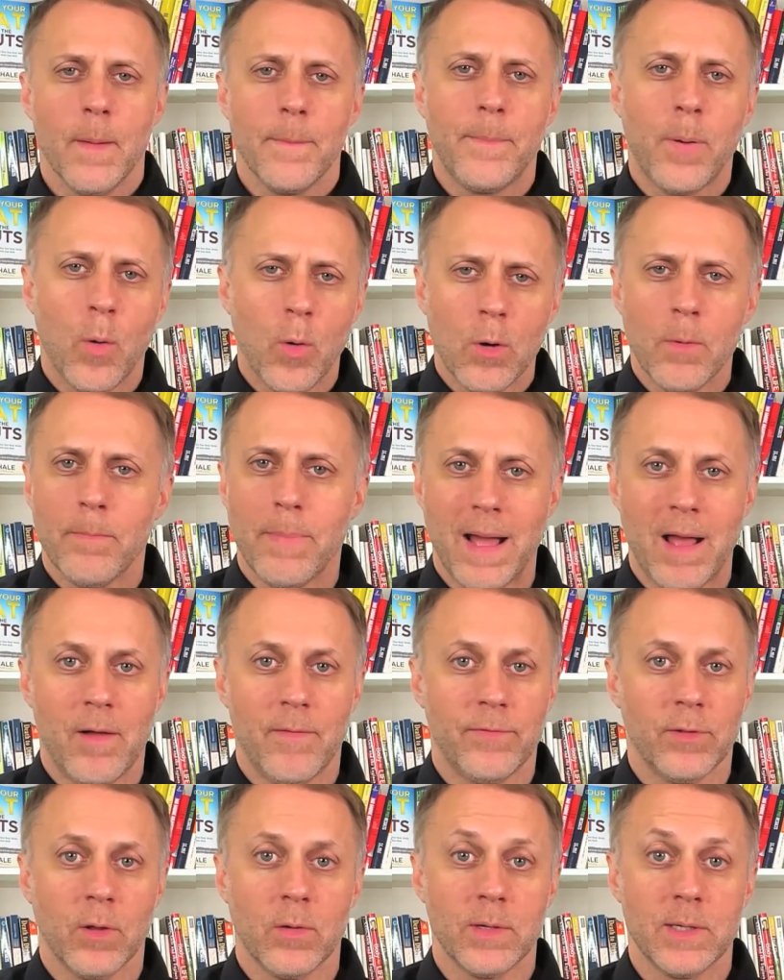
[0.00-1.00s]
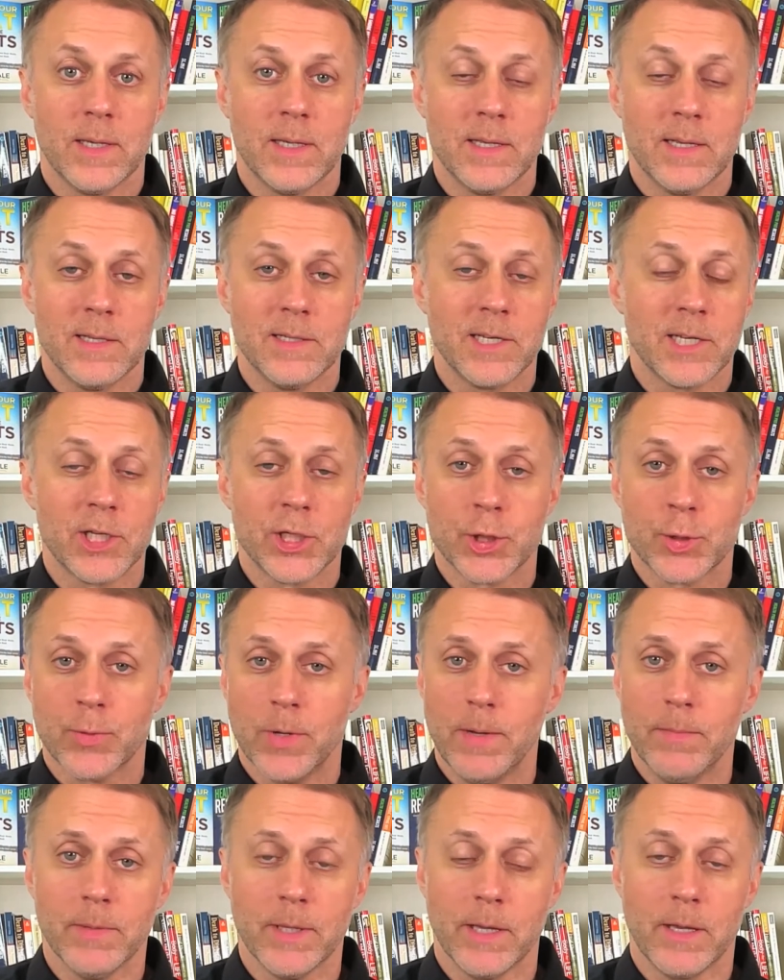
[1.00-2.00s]
Poor bile flow is
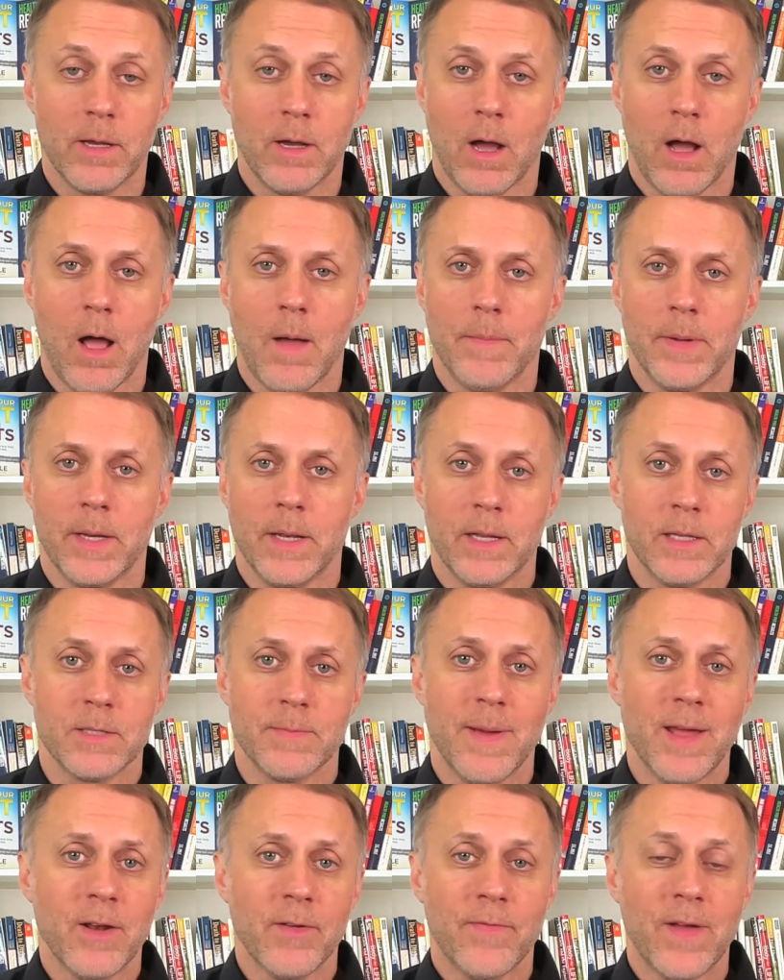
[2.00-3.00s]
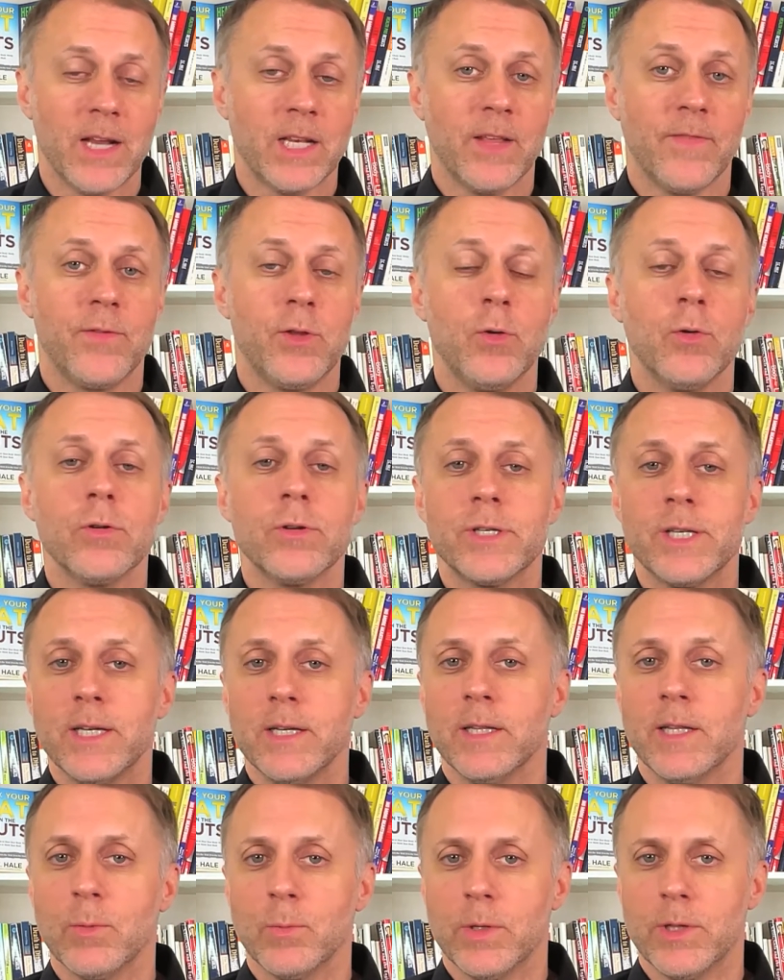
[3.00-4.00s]
extremely common, and as a matter of fact, if you're
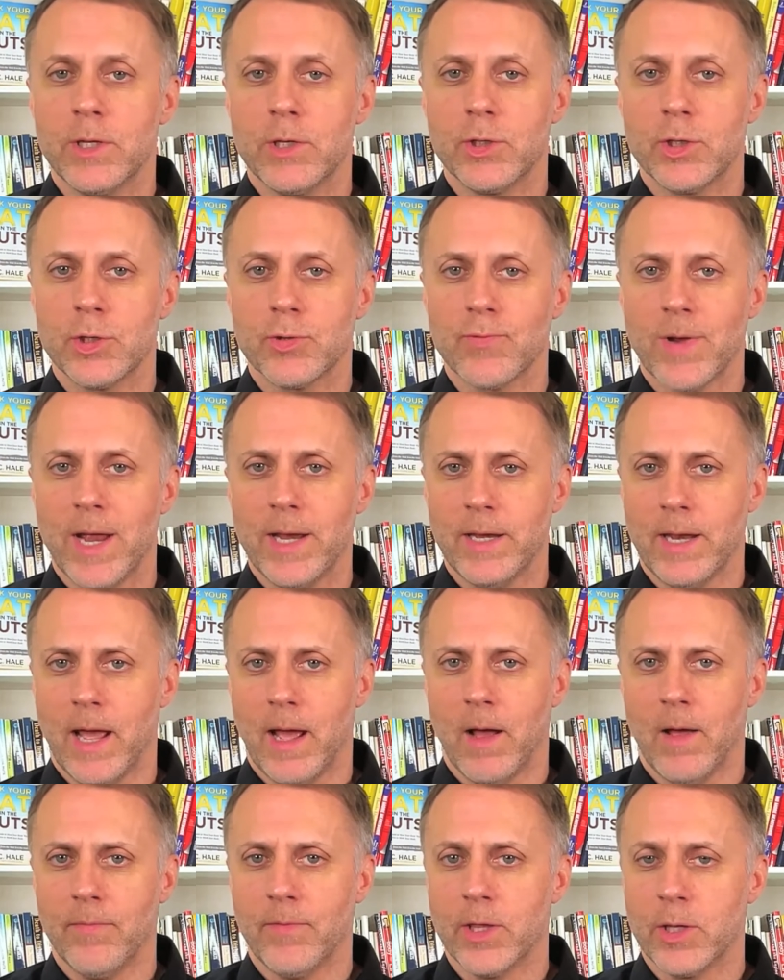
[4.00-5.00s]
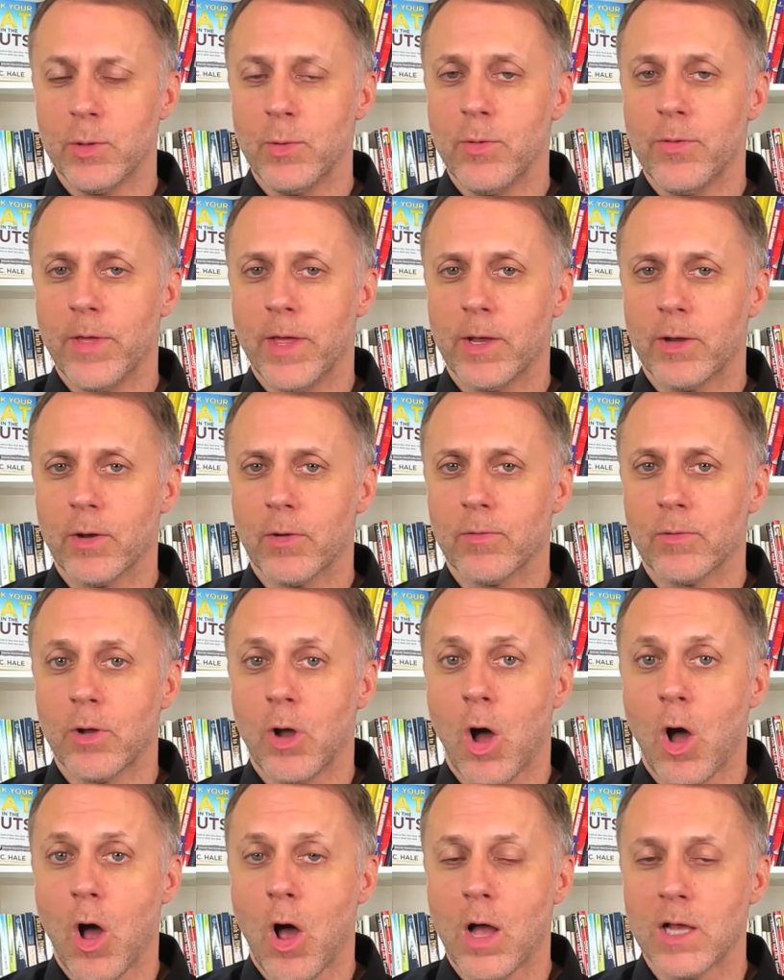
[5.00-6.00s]
dealing with issues right now that you think are
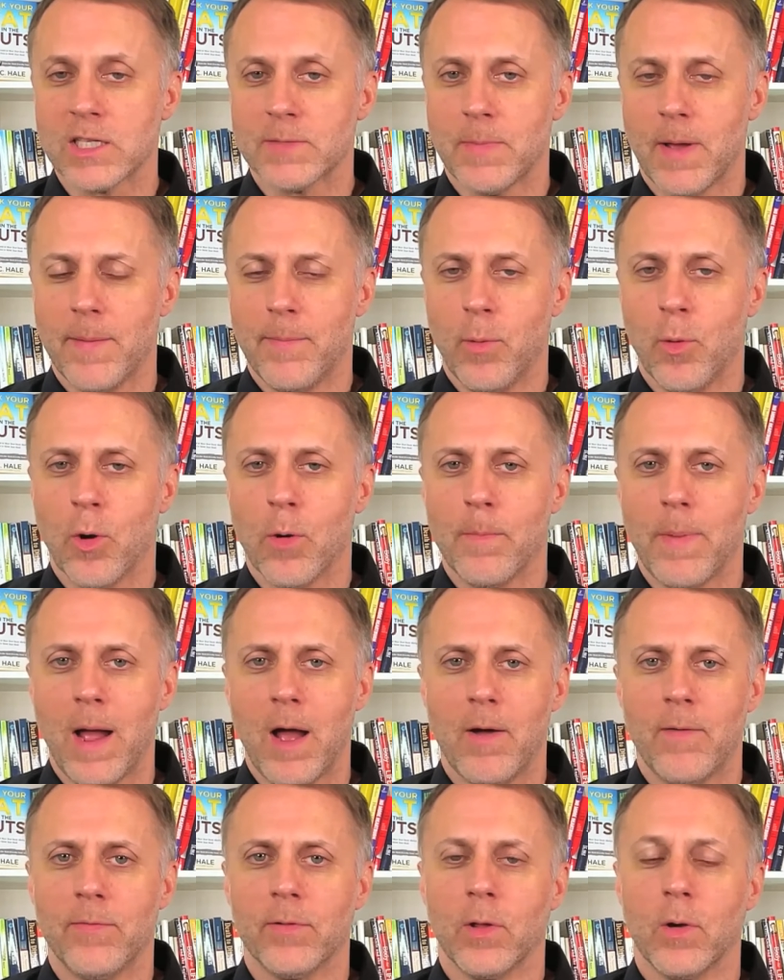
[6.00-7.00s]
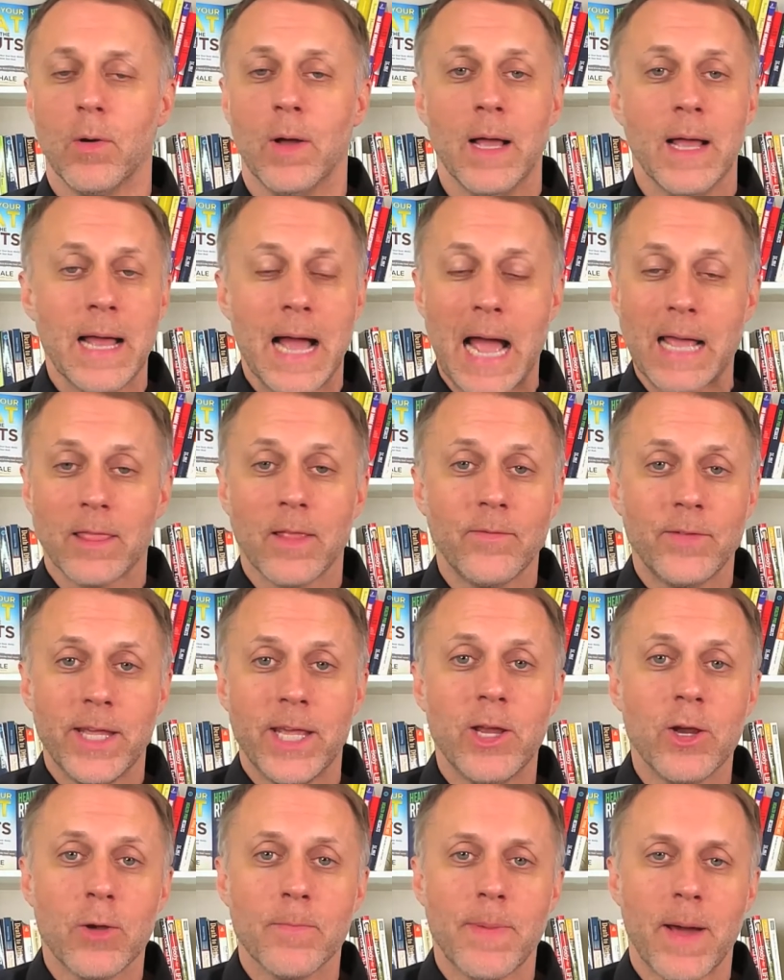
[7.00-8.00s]
caused by poor bile flow, I'd love to
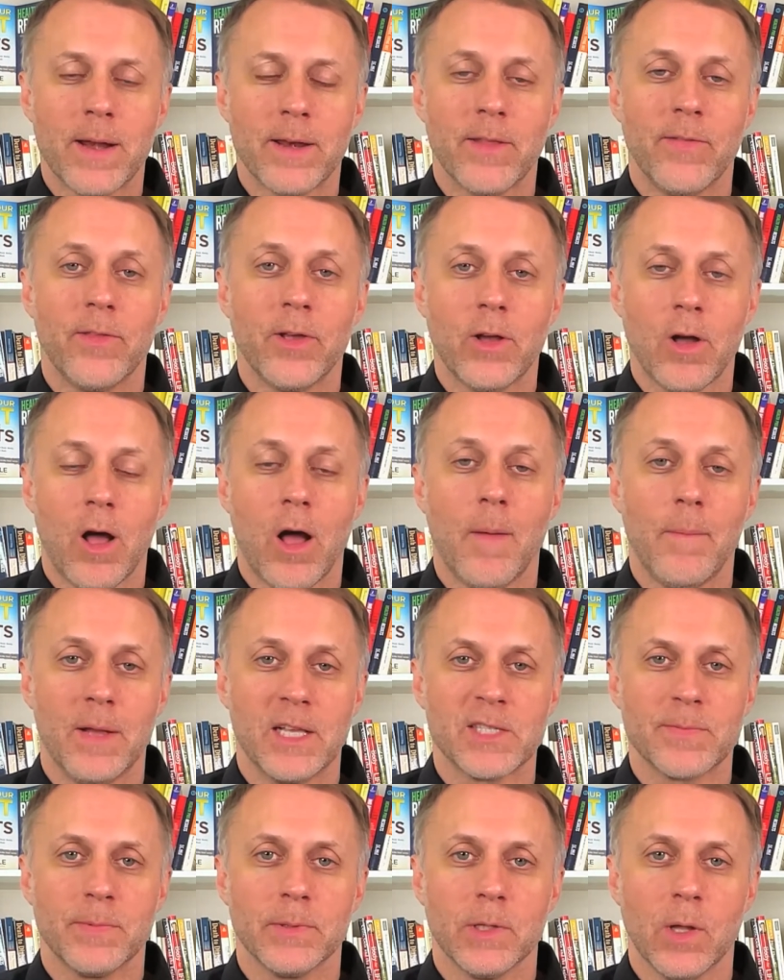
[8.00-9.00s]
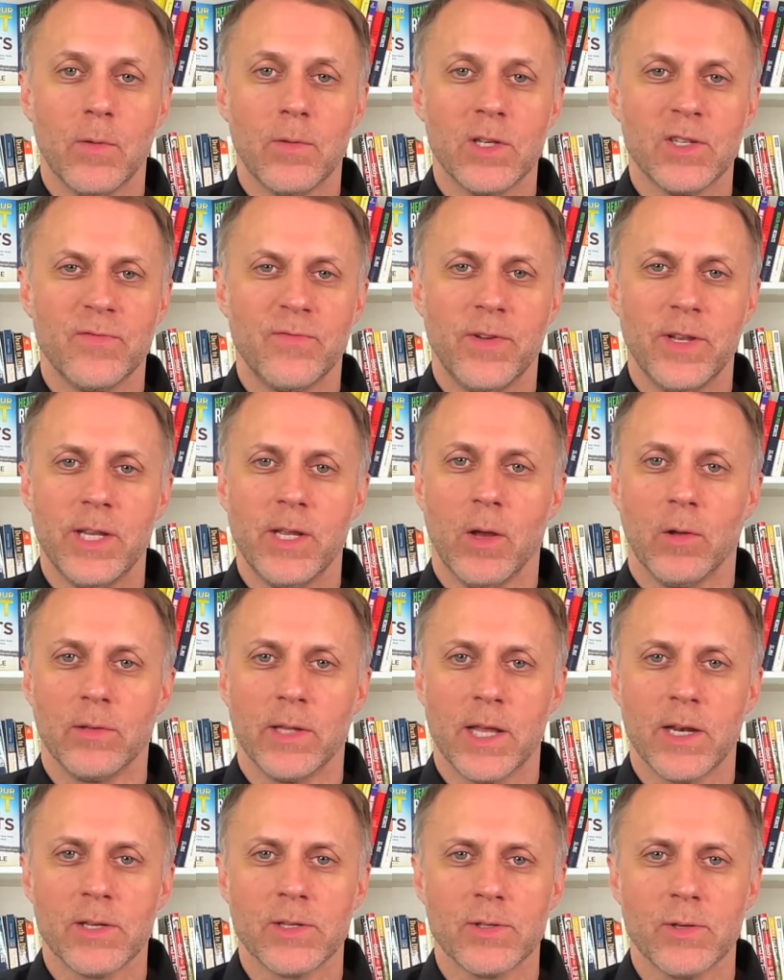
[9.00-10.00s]
hear about it in the comments below this video.
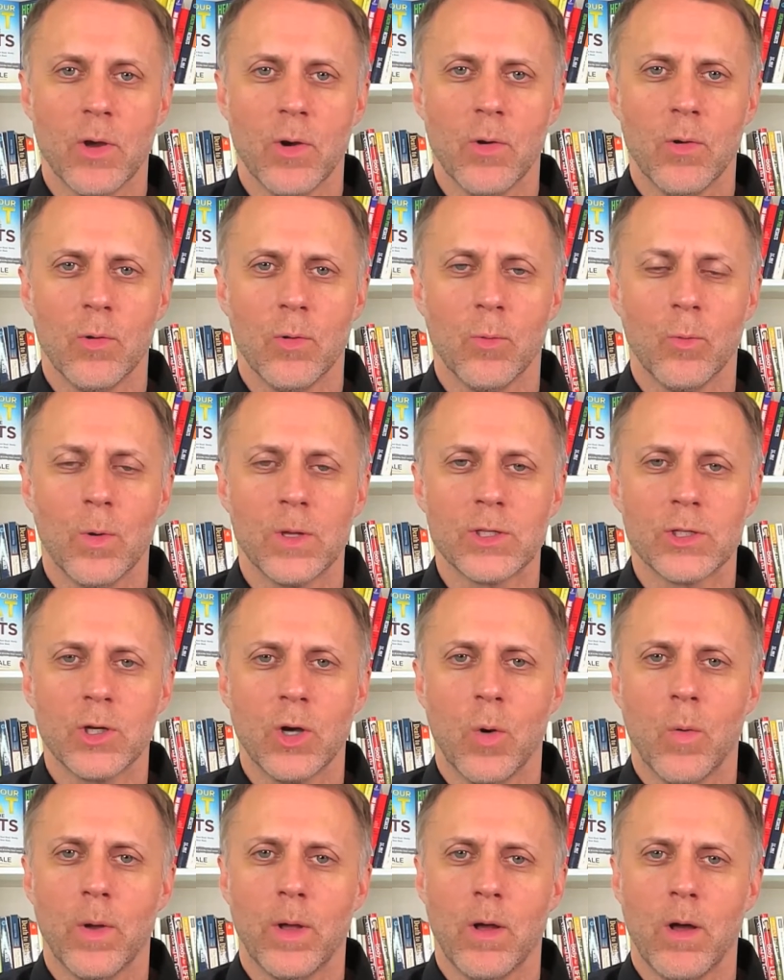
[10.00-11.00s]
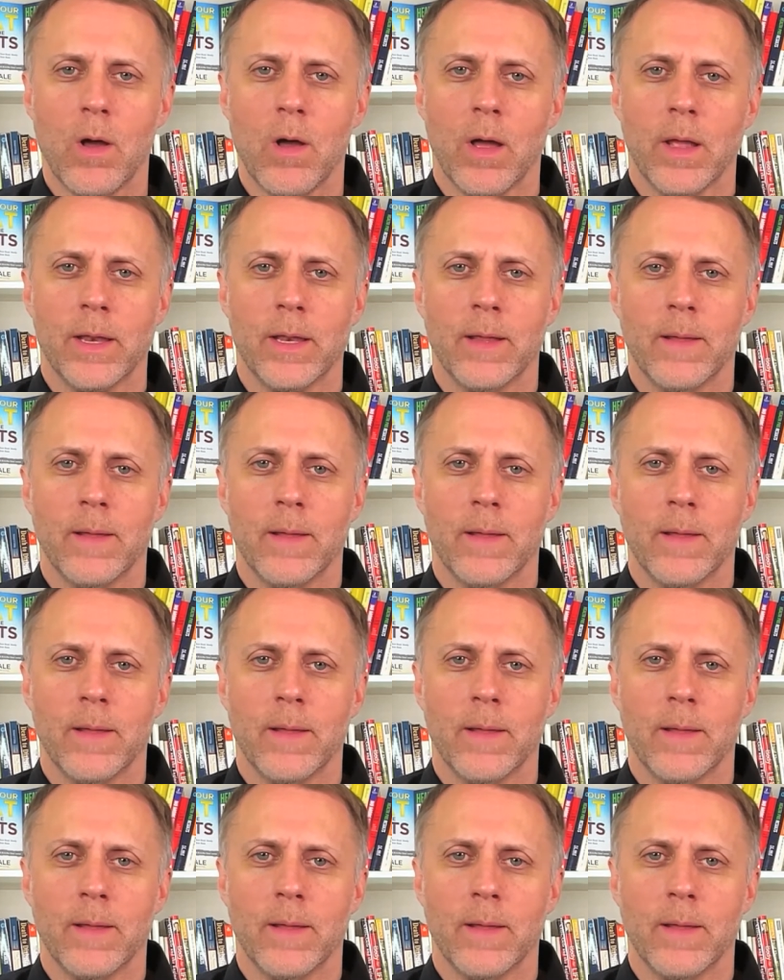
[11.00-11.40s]
Let us know what's going on.